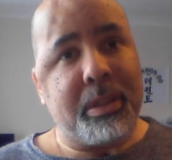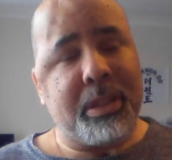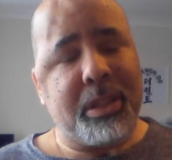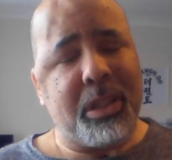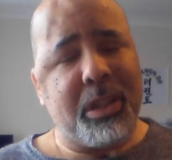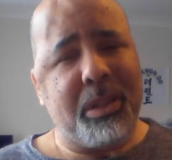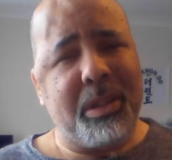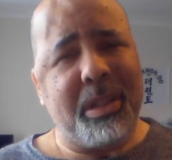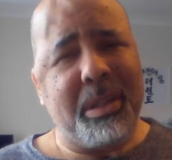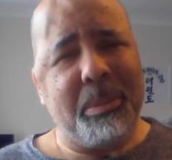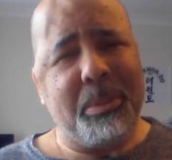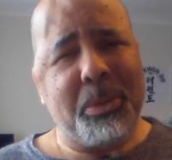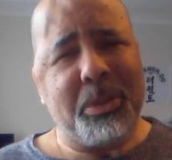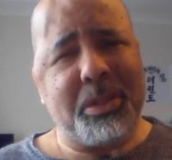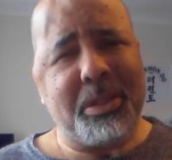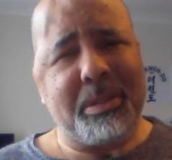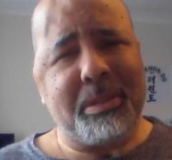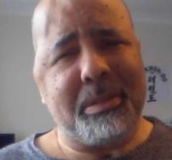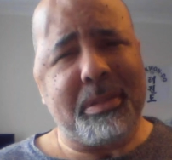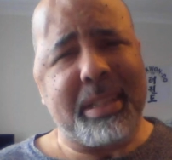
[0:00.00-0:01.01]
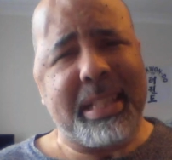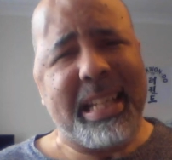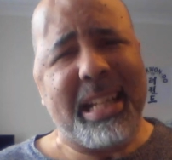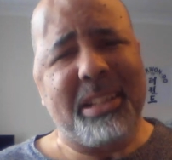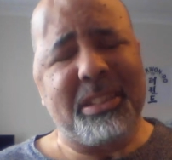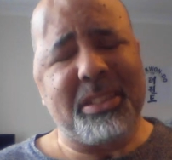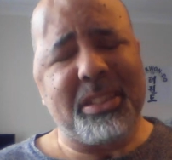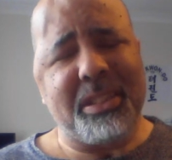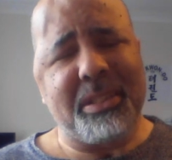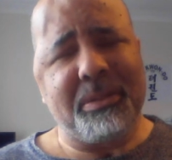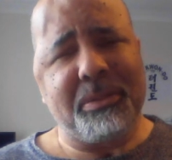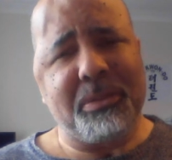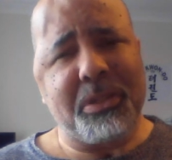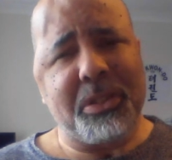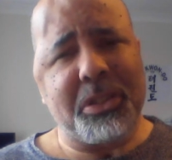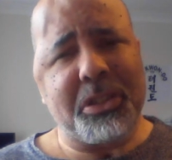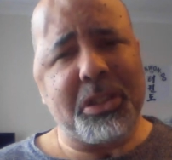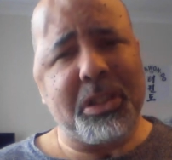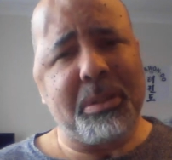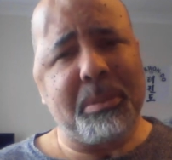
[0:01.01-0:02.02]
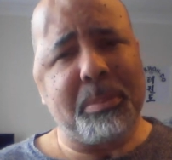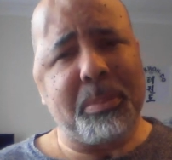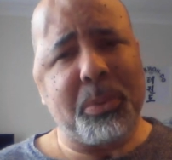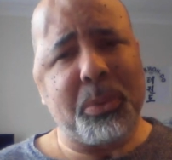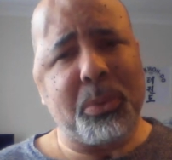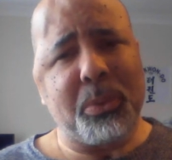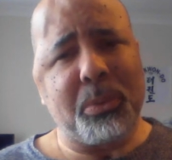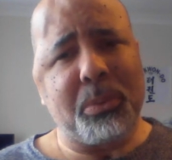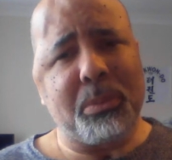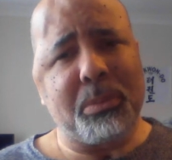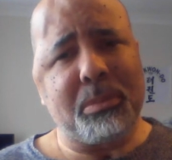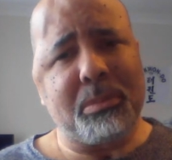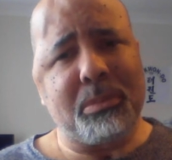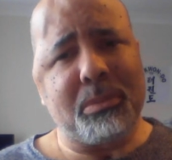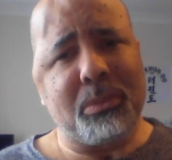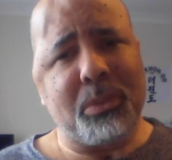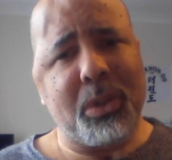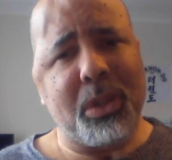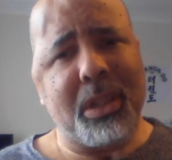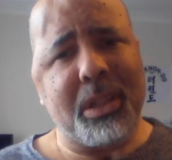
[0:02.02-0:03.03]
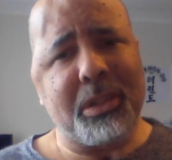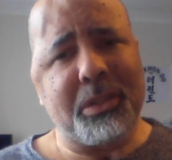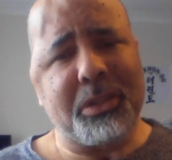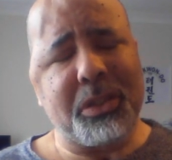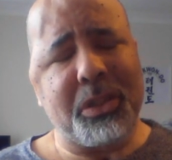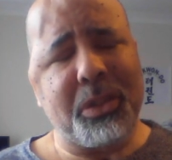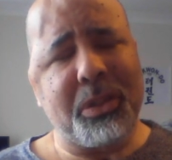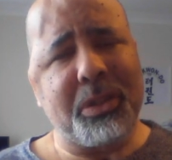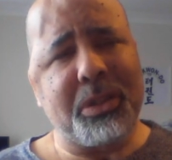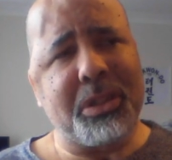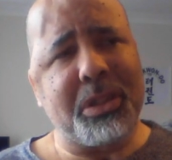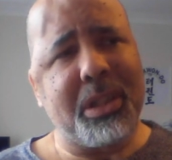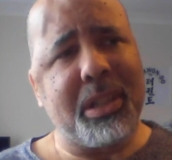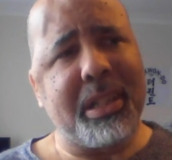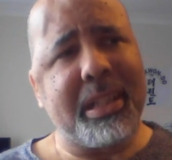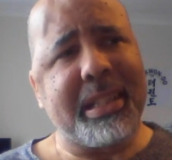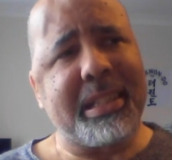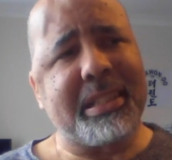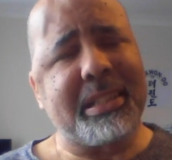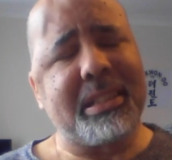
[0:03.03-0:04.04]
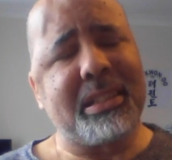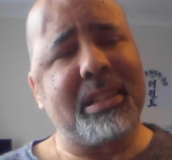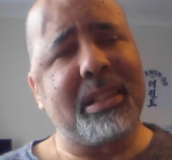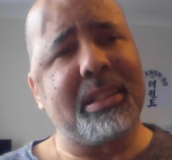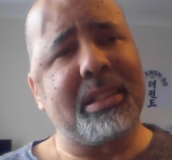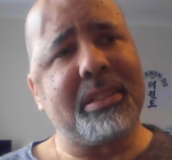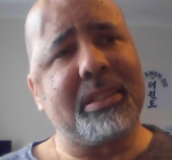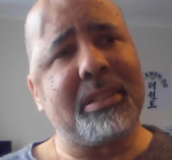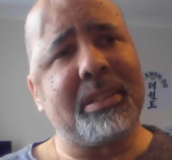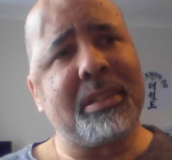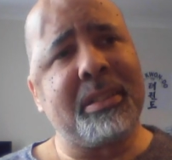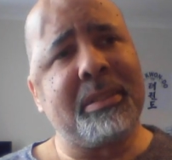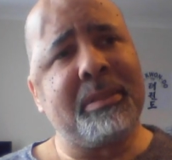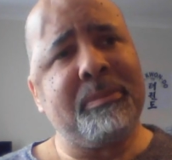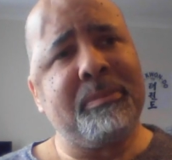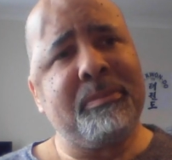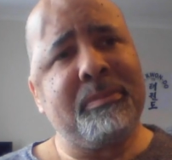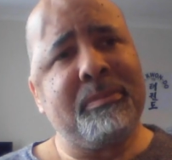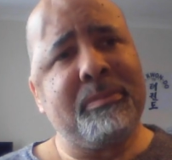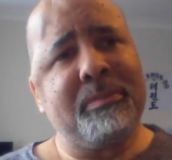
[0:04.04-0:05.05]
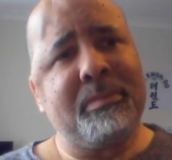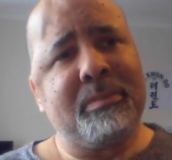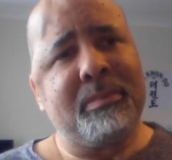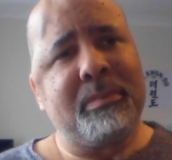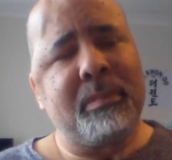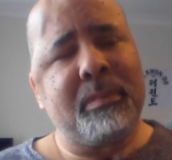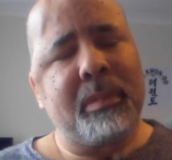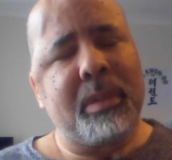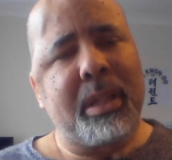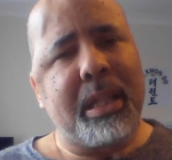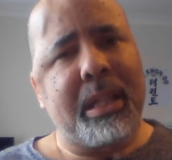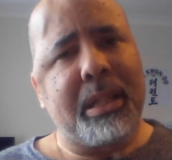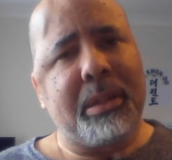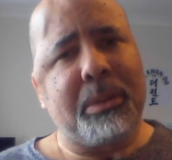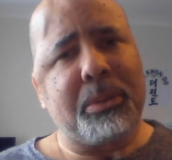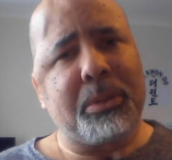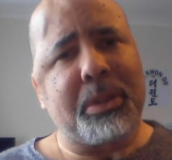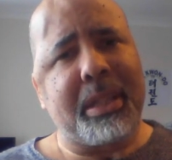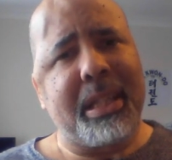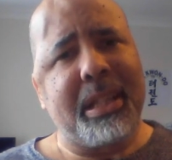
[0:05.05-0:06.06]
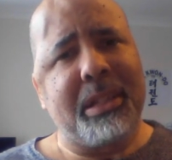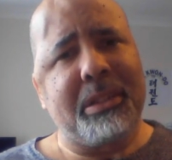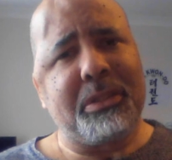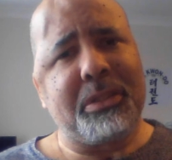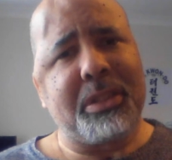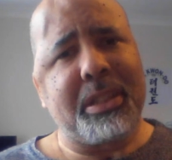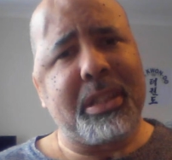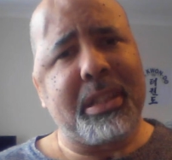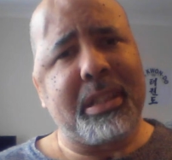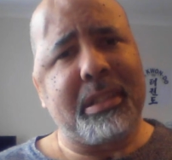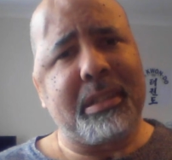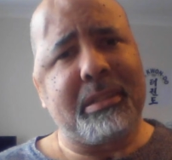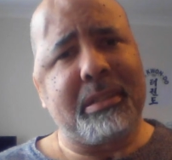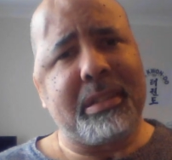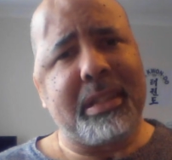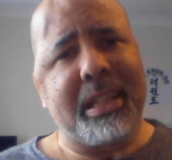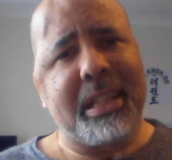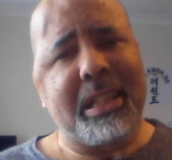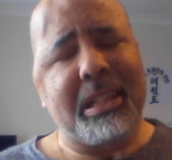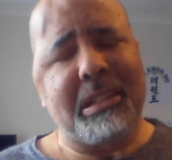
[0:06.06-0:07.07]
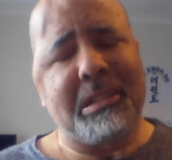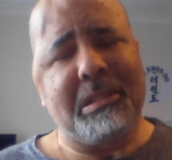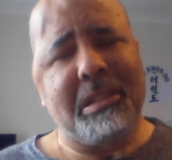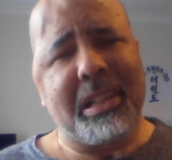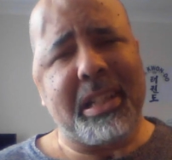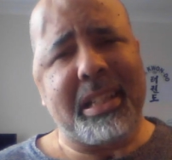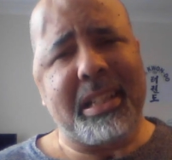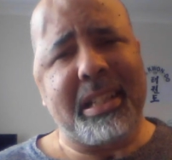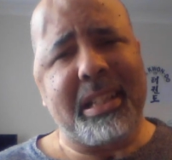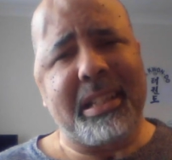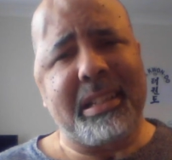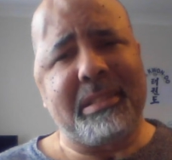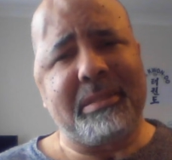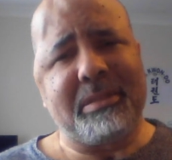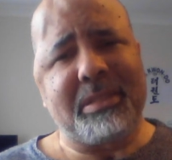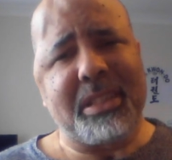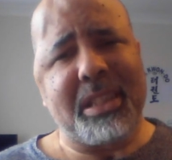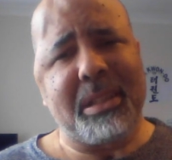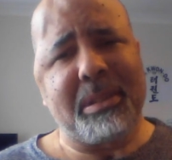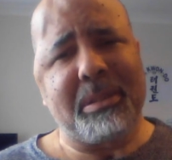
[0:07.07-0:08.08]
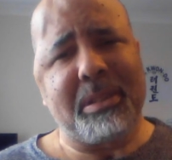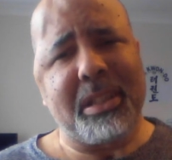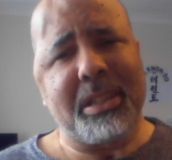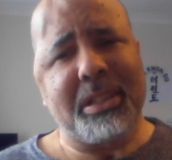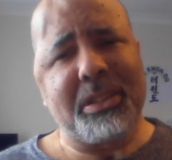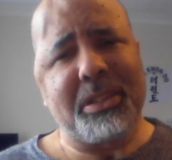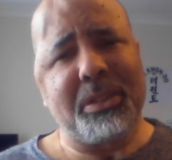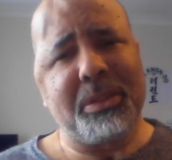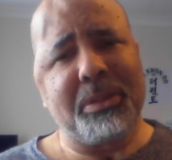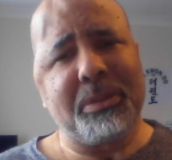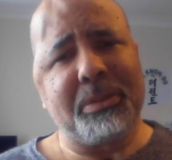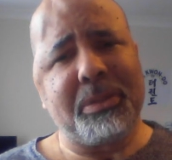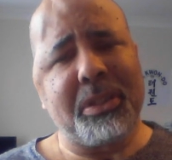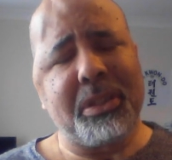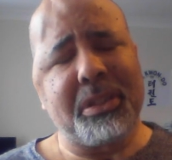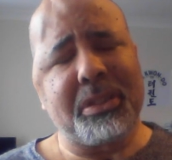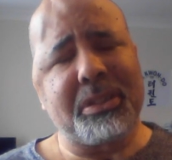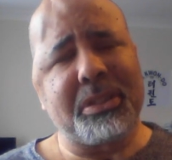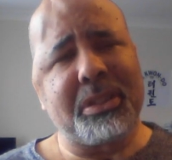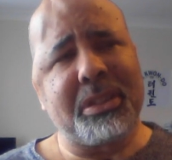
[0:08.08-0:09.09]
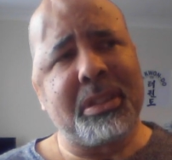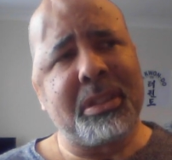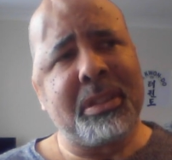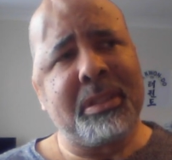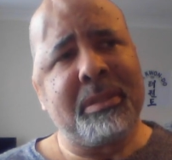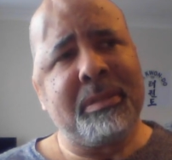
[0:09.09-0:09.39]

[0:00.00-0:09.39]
So he was counting, for example, while I was doing certain exercises, and I was counting incorrectly, sometimes too fast.